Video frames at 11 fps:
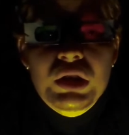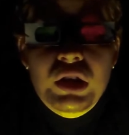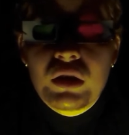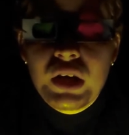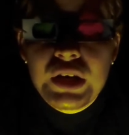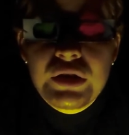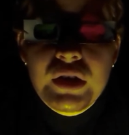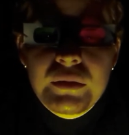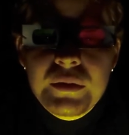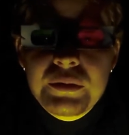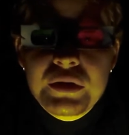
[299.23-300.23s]
And
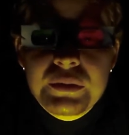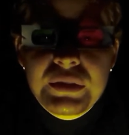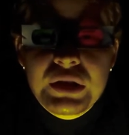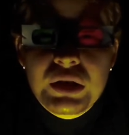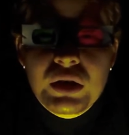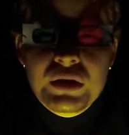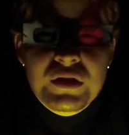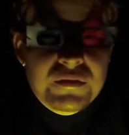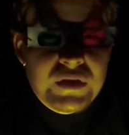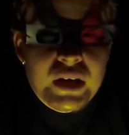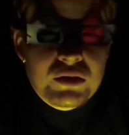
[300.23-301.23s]
I remember it being called
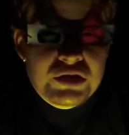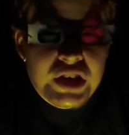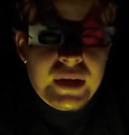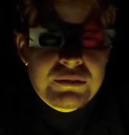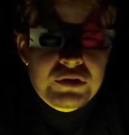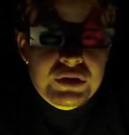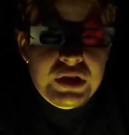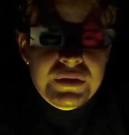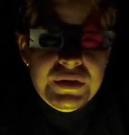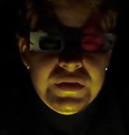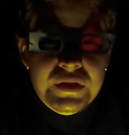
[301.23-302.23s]
the final chapter and
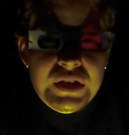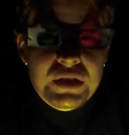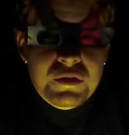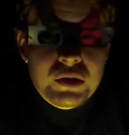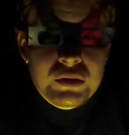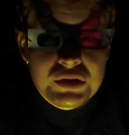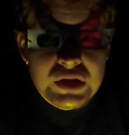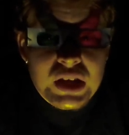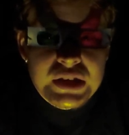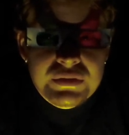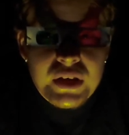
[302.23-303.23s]
everything, even though it's
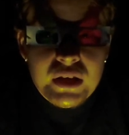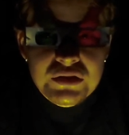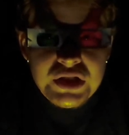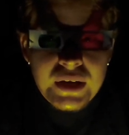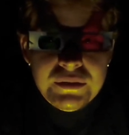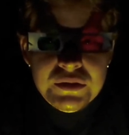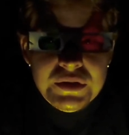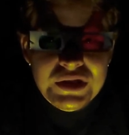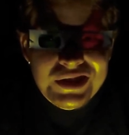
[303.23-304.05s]
not the final chapter